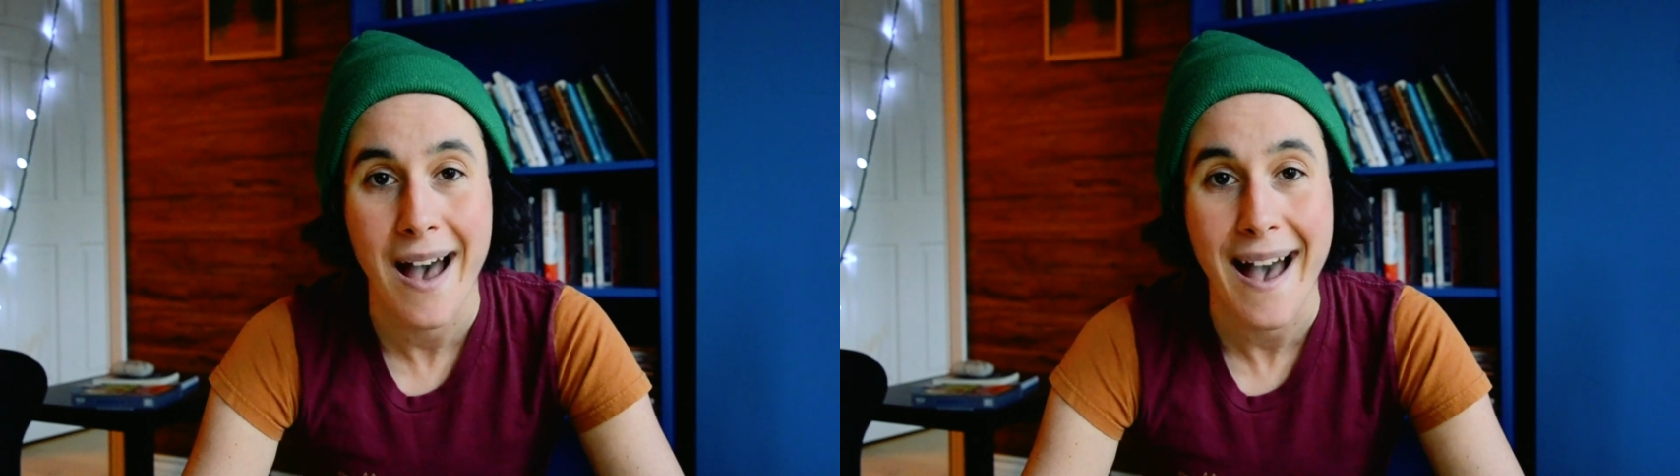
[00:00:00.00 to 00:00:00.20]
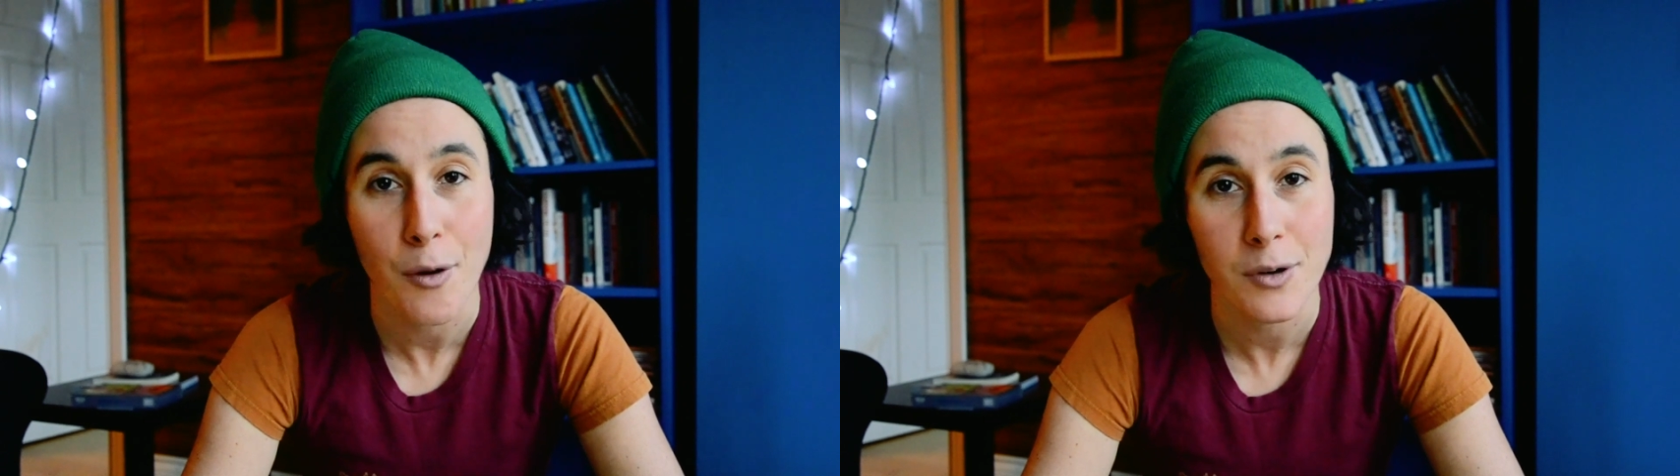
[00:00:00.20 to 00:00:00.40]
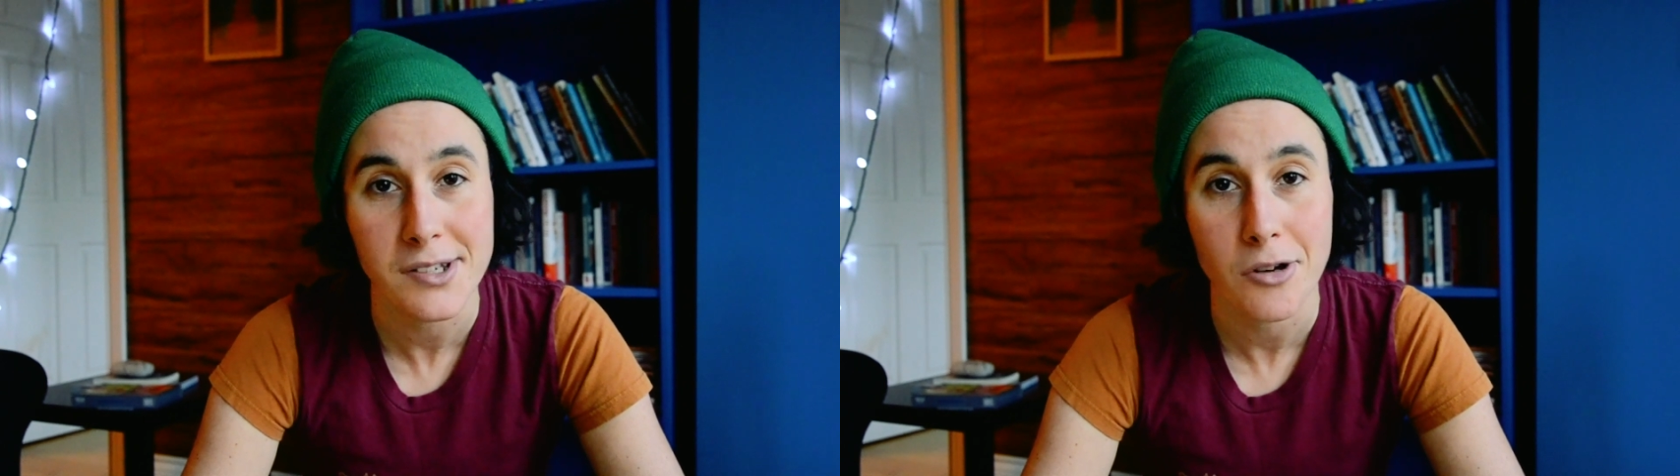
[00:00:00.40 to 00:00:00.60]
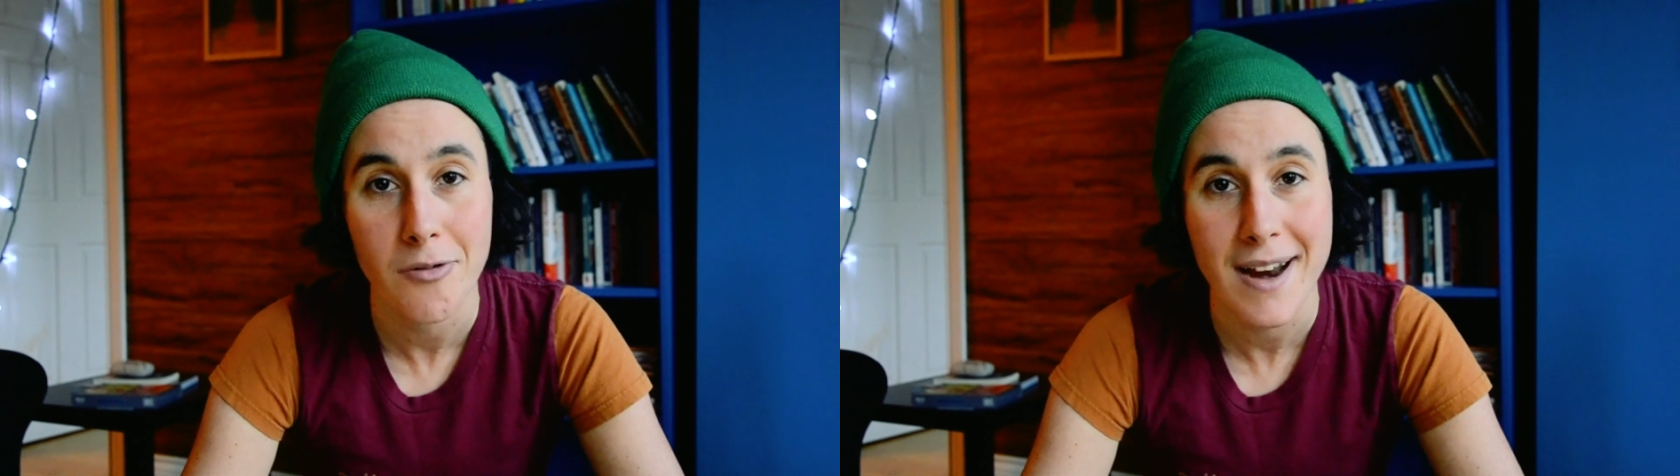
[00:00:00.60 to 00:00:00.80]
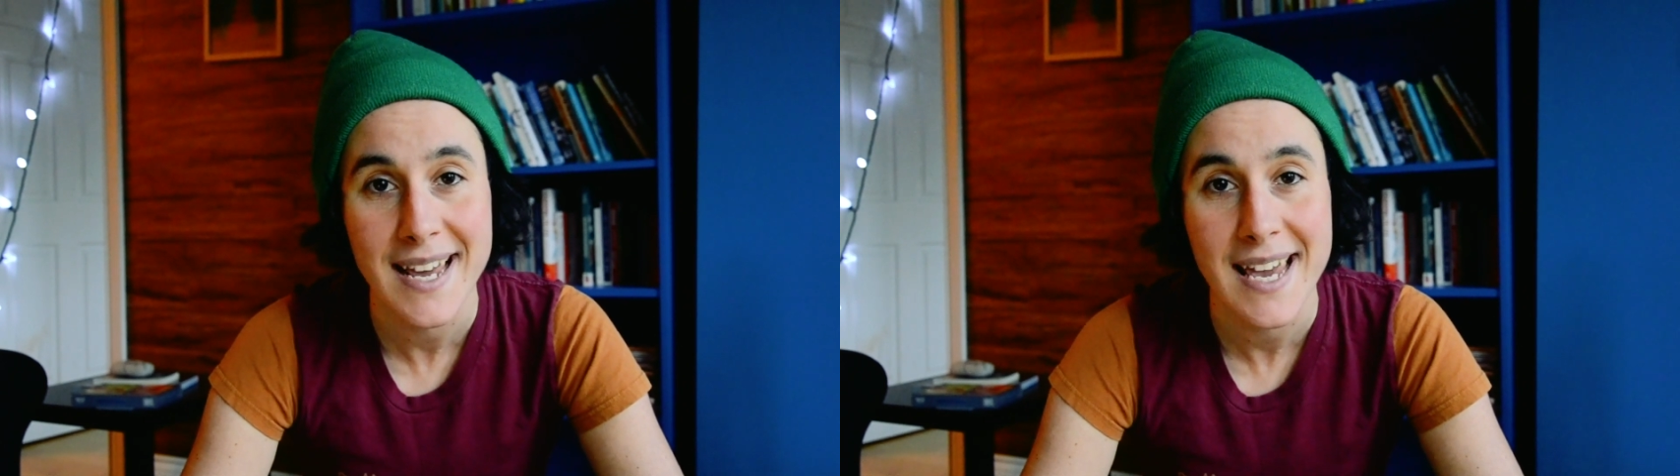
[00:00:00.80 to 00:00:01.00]
hours
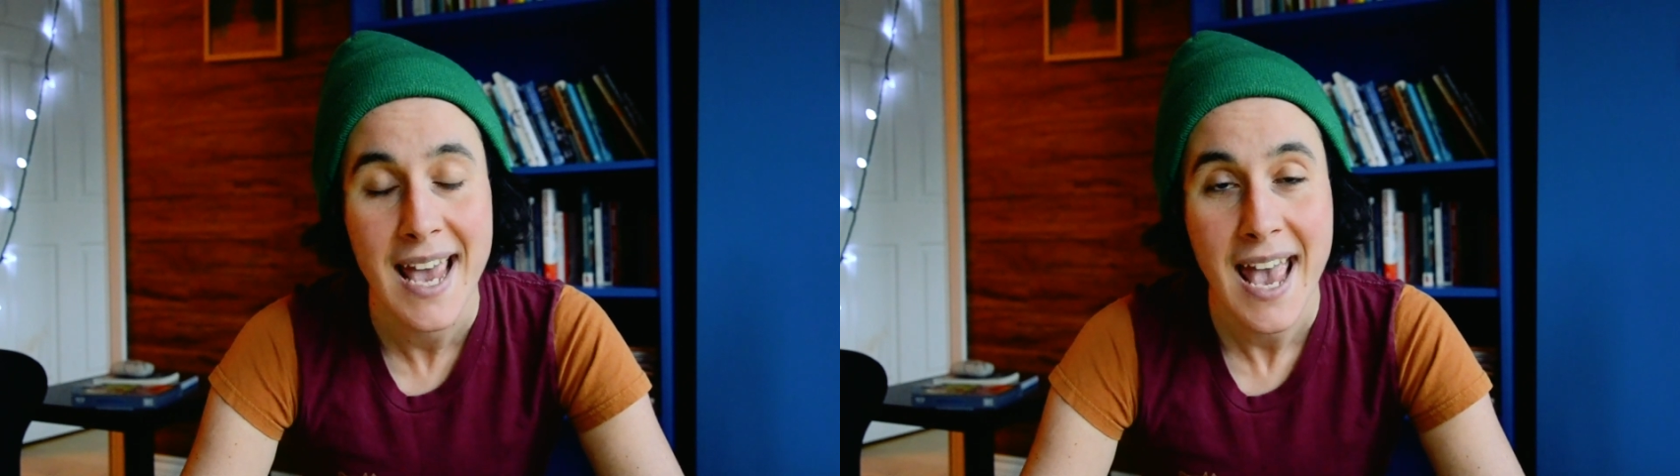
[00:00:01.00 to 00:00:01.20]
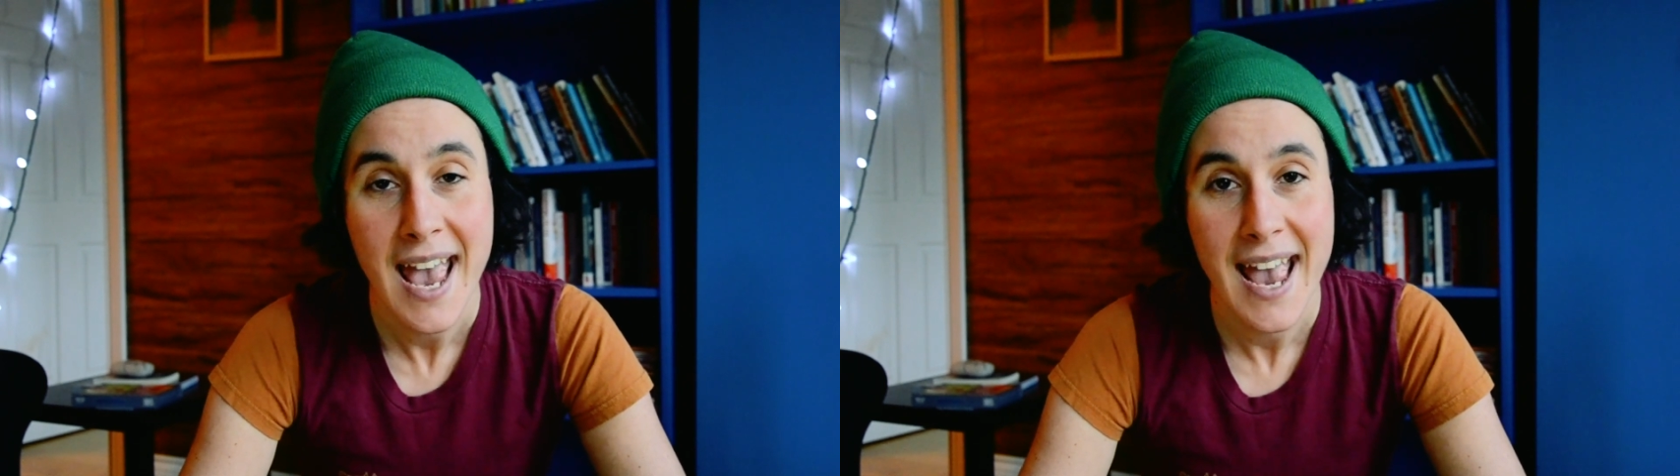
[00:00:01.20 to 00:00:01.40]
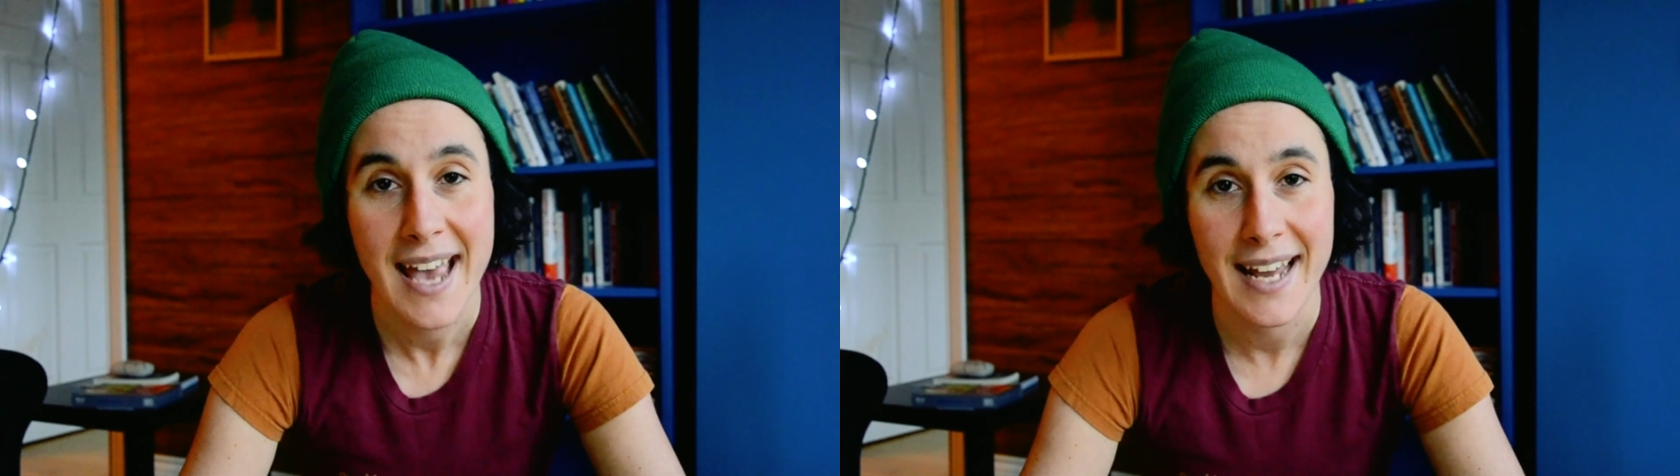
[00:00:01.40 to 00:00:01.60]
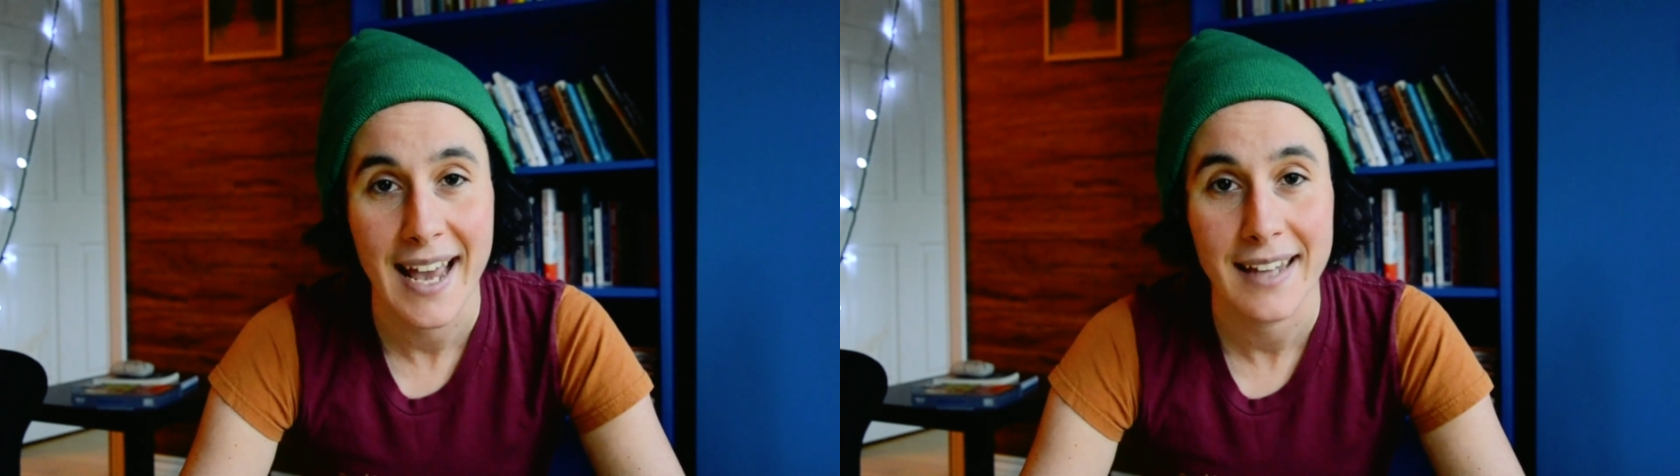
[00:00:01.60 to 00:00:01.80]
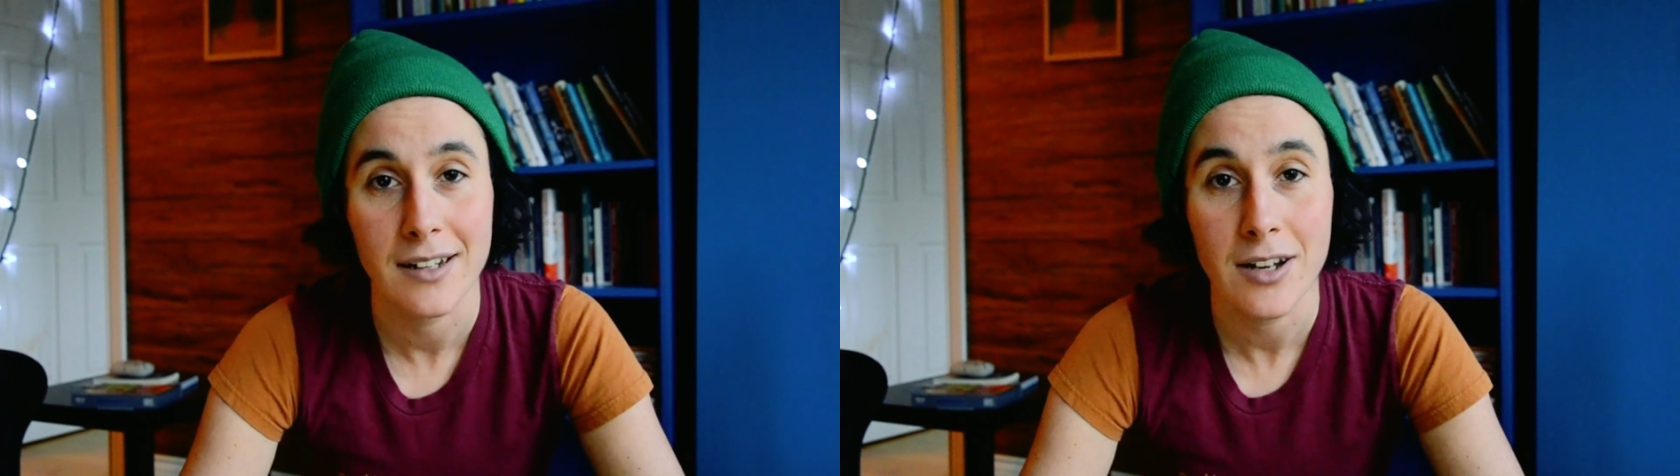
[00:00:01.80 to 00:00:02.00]
already and I had a